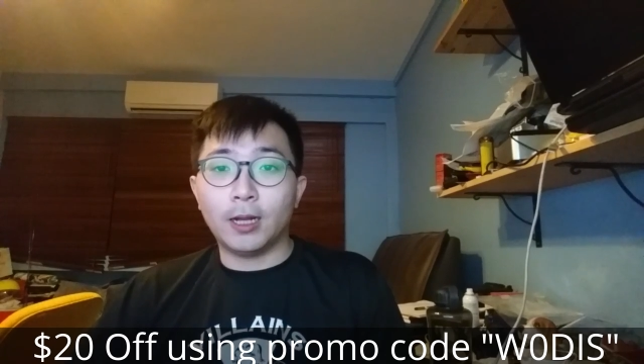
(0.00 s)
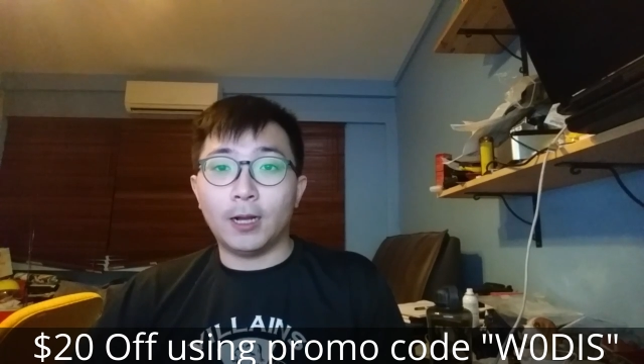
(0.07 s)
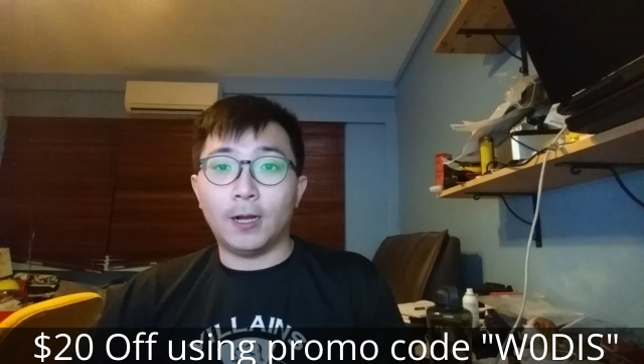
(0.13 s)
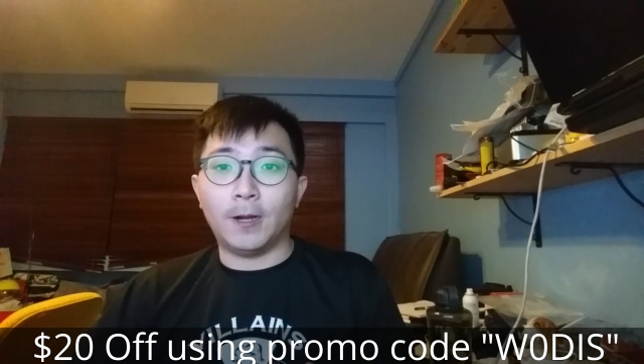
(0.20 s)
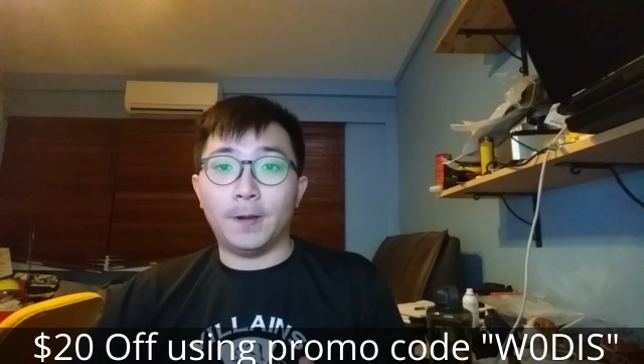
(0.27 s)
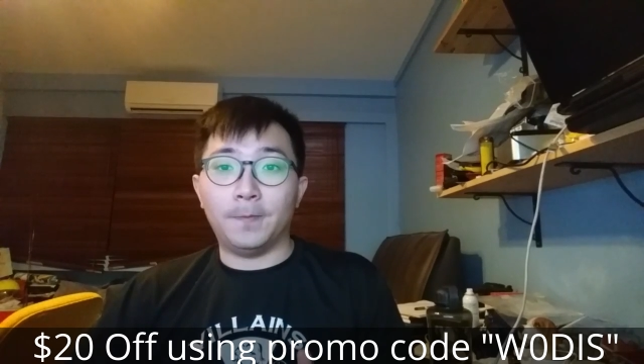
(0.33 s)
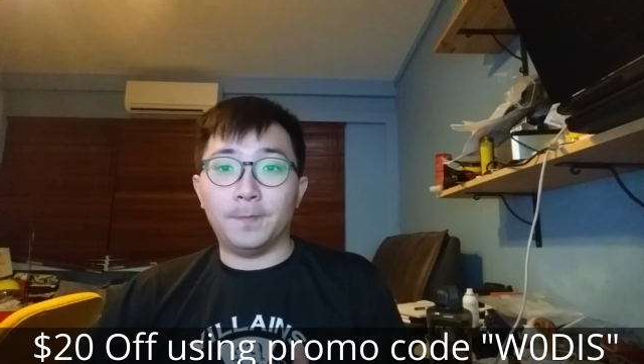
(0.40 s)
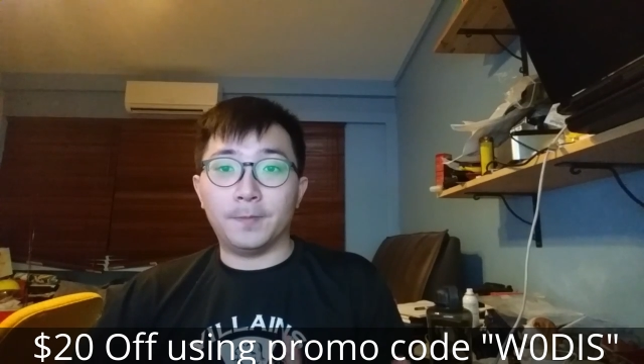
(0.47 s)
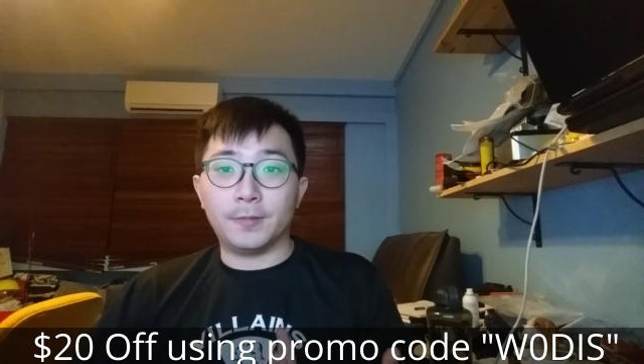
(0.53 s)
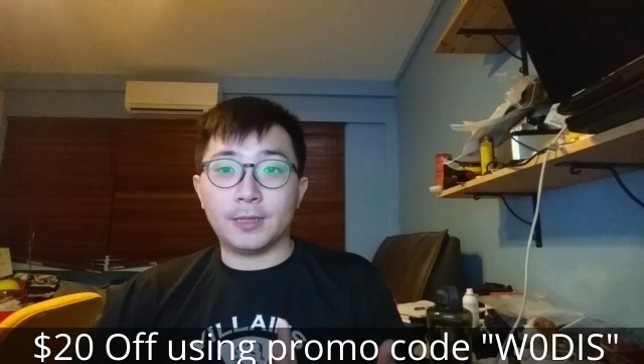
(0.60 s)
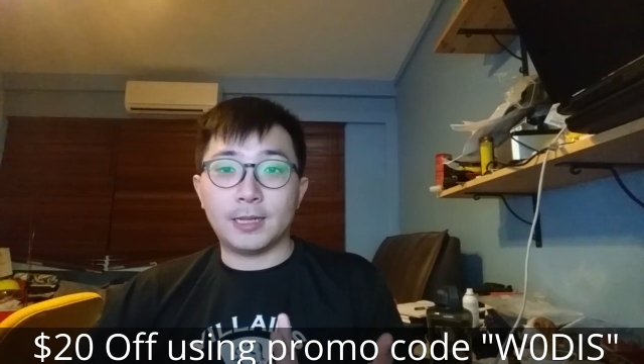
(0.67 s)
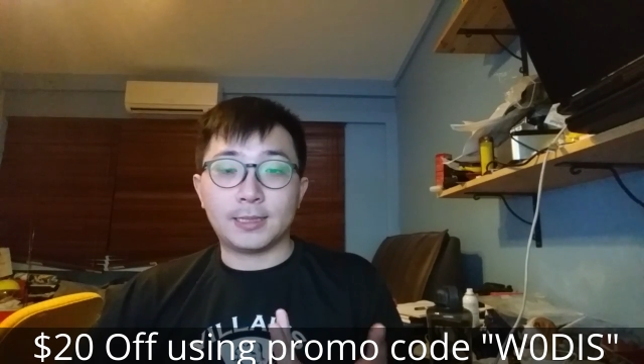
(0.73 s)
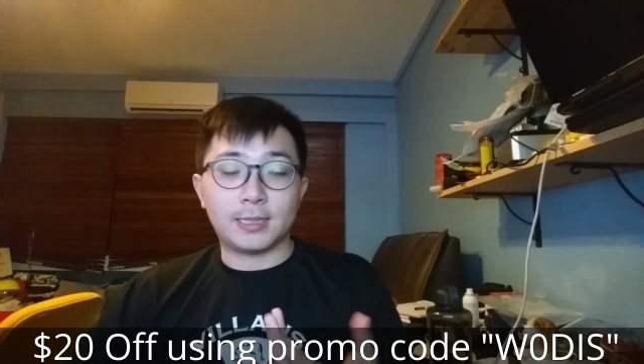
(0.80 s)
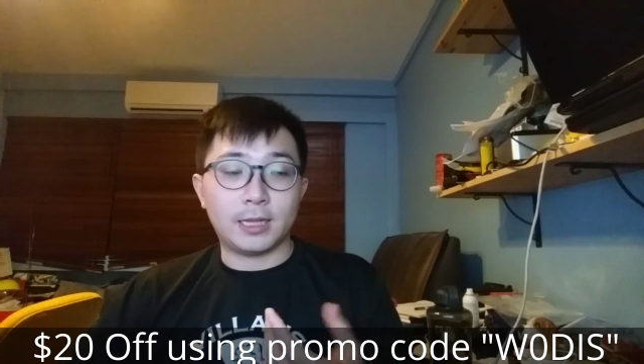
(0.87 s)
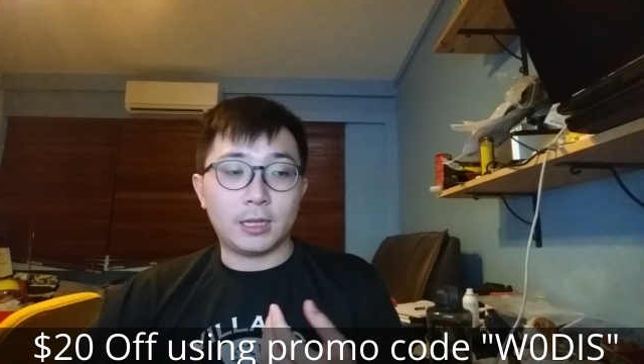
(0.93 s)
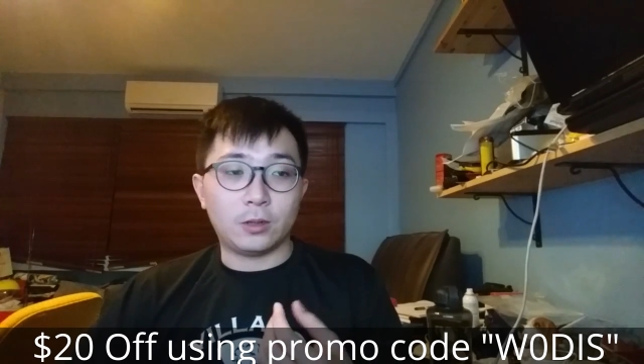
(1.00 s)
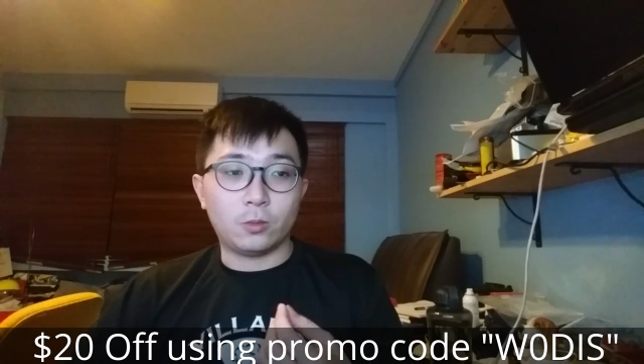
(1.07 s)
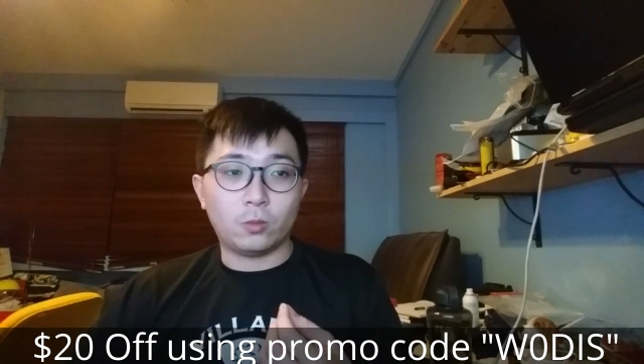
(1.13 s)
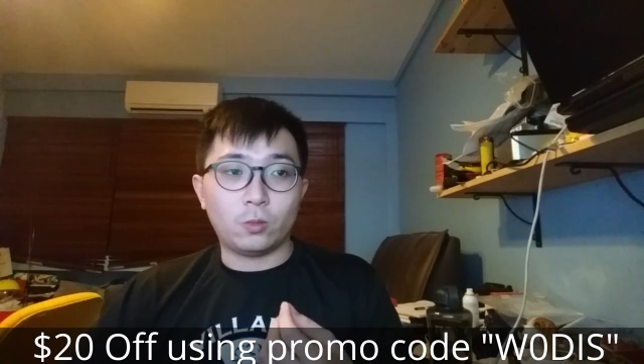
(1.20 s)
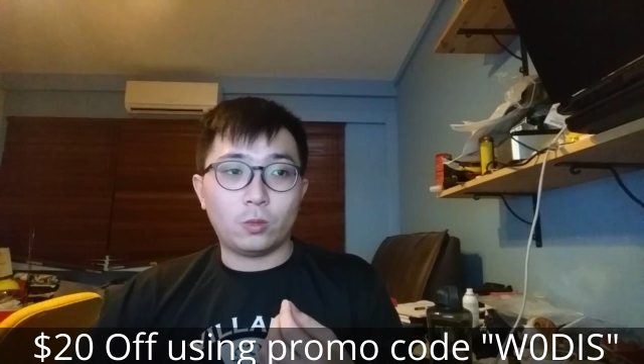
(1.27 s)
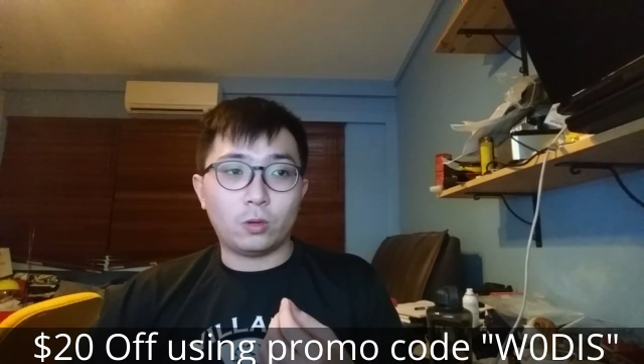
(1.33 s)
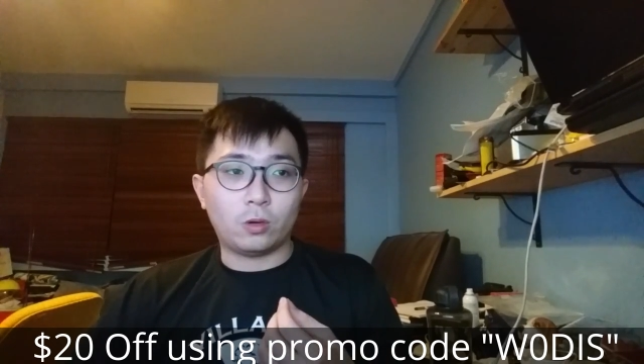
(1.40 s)
Let's say
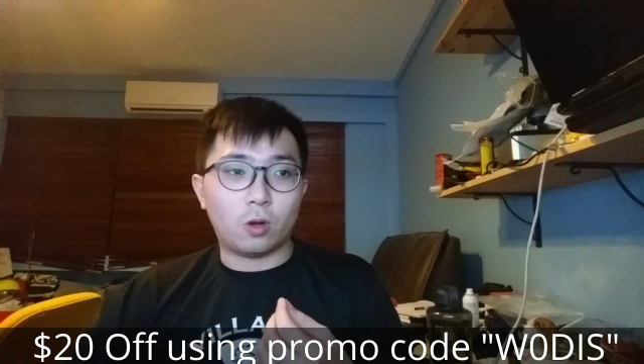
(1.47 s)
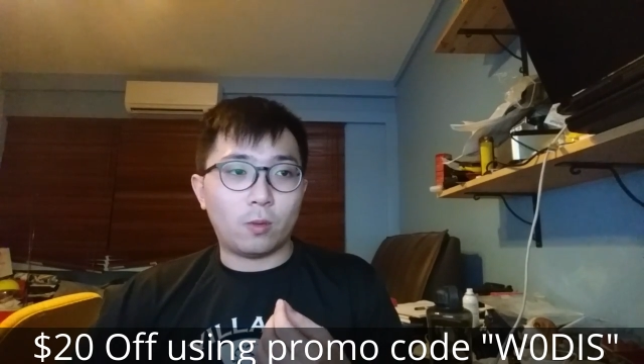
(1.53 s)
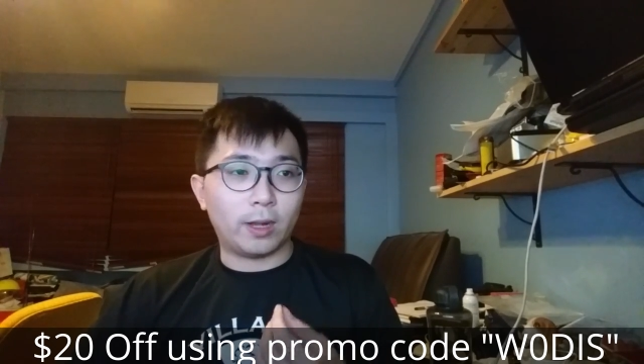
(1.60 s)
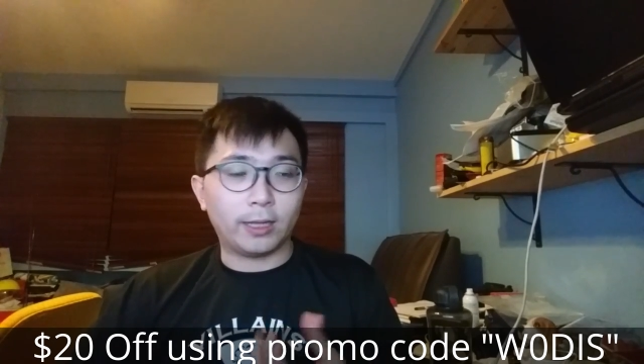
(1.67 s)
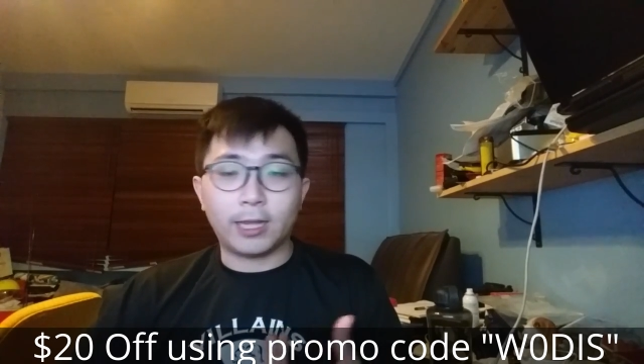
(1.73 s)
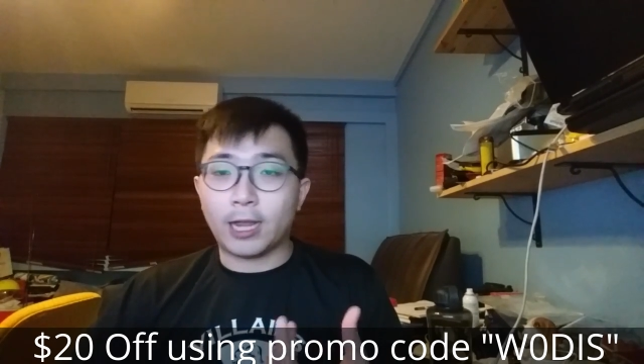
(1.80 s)
for one